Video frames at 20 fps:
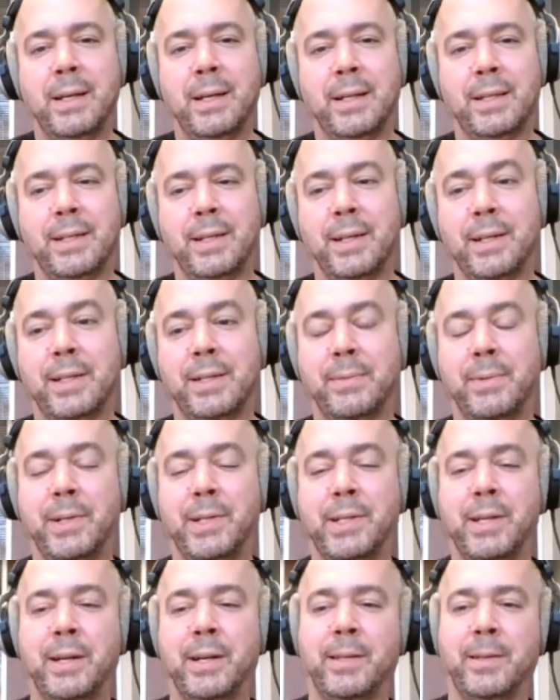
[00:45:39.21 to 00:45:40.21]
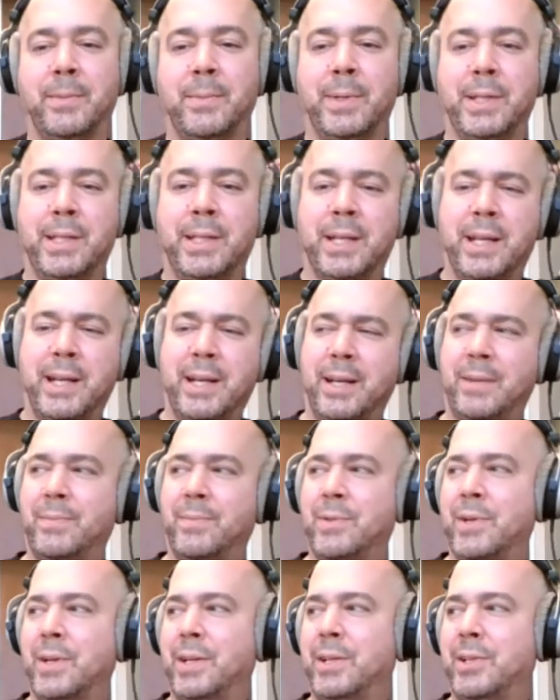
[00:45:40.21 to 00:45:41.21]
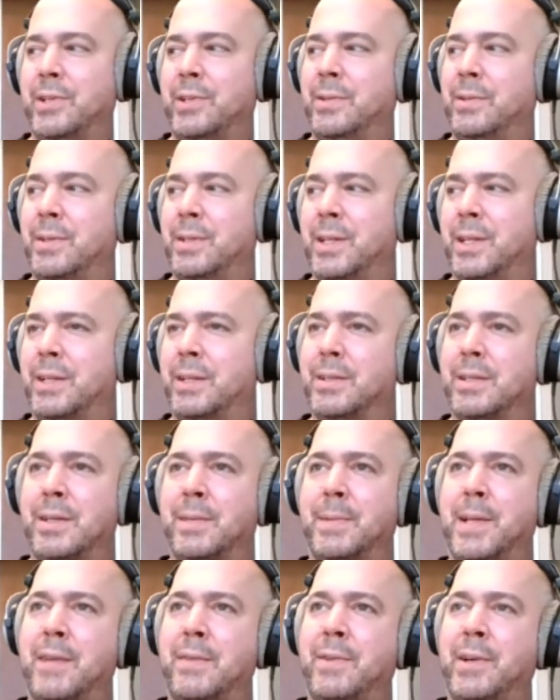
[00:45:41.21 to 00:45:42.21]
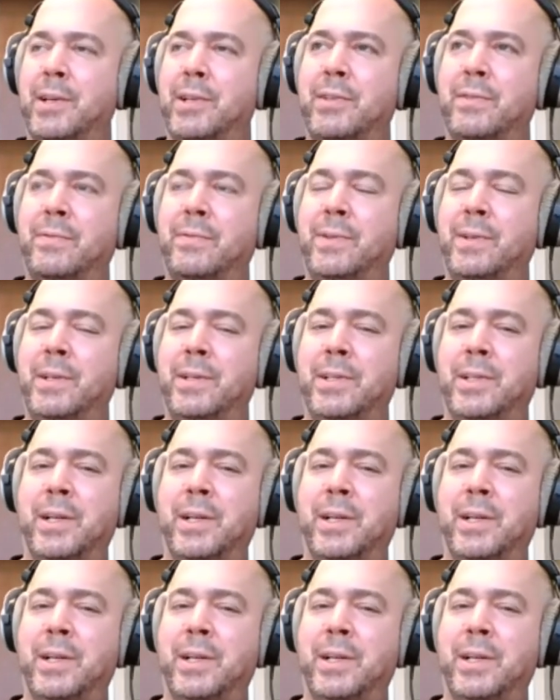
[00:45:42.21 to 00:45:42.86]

And so I just reached out to him and said, "Hey, I'm trying to shoot like some live action footage.